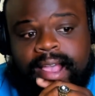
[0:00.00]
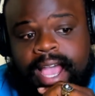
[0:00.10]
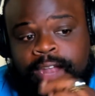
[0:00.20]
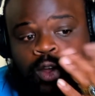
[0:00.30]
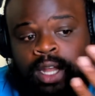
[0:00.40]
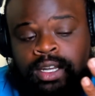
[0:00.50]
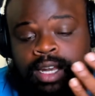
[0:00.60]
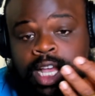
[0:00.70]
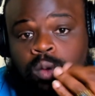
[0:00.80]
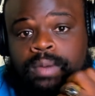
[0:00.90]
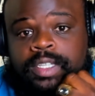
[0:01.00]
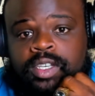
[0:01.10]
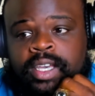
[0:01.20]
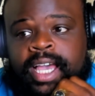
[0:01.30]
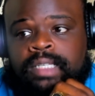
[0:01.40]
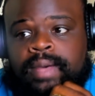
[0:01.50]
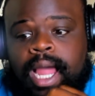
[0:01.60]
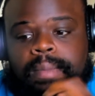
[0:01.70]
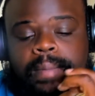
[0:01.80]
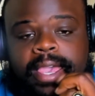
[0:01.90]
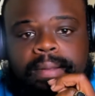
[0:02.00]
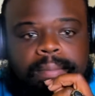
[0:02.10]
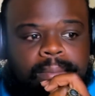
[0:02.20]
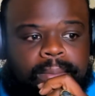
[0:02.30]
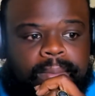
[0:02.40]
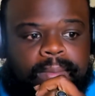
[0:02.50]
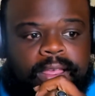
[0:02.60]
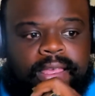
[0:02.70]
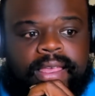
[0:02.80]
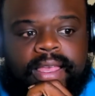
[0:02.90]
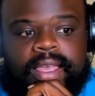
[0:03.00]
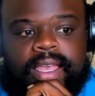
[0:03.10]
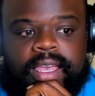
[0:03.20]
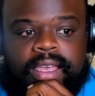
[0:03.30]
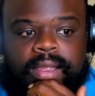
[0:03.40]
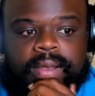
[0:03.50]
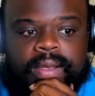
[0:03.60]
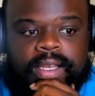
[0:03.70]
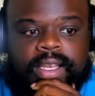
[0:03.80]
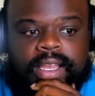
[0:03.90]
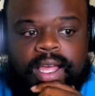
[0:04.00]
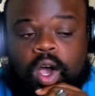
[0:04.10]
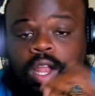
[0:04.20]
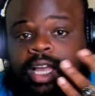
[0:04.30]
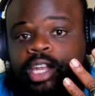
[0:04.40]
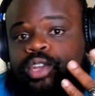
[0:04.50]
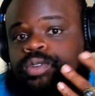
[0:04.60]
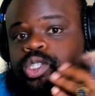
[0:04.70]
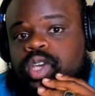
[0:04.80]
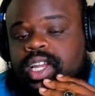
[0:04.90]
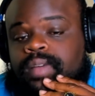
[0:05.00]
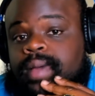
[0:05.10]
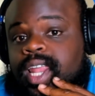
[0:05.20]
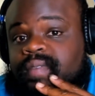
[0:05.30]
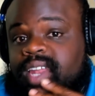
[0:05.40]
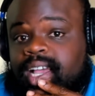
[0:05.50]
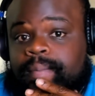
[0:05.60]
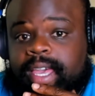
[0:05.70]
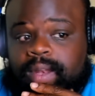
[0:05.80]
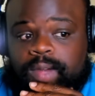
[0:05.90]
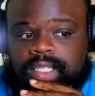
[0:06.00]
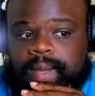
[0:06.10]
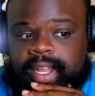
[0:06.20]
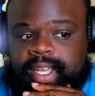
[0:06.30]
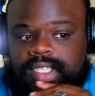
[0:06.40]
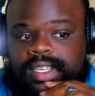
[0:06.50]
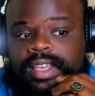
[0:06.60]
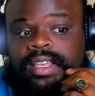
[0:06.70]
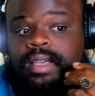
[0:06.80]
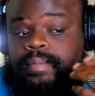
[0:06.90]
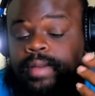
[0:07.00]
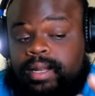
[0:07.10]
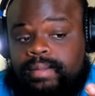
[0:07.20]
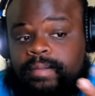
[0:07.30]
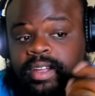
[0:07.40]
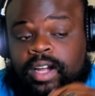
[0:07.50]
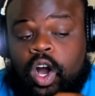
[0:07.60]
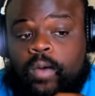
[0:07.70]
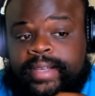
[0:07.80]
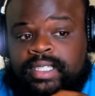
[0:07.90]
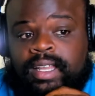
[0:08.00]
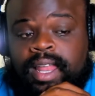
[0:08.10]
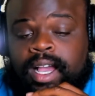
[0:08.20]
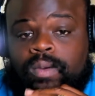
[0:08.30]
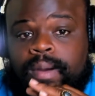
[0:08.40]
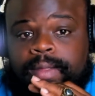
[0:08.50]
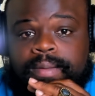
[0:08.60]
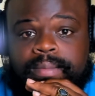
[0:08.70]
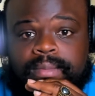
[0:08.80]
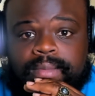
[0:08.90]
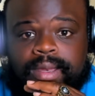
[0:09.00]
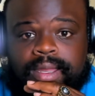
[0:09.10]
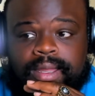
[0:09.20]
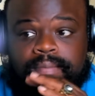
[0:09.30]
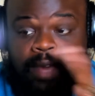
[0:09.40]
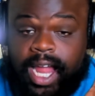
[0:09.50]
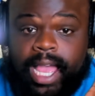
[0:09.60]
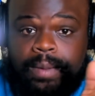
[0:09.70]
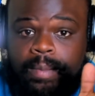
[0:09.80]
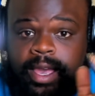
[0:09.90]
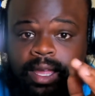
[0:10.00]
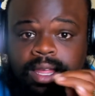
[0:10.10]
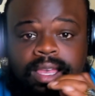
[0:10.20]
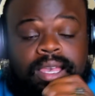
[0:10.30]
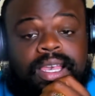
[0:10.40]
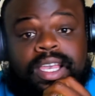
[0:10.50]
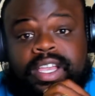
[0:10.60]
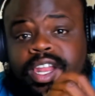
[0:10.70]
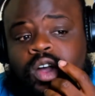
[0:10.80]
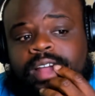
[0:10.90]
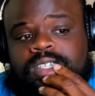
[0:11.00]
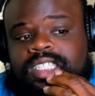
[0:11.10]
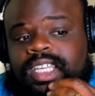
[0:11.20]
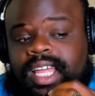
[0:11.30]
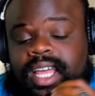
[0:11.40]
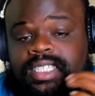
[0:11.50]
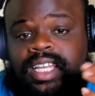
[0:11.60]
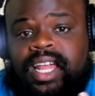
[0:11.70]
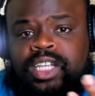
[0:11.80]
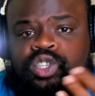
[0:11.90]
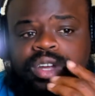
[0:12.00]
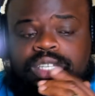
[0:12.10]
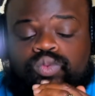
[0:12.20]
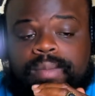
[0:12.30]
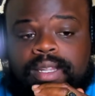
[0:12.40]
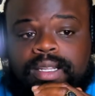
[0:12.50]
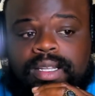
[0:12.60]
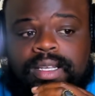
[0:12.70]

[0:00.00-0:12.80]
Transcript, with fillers: I know I look like a woman to you guys, but I'm a man. And all I can do is try to live my life like a man the rest of my days. But I'm going to always look like a woman. But I am a man. You know, I don't see that. I see a lot of trans women.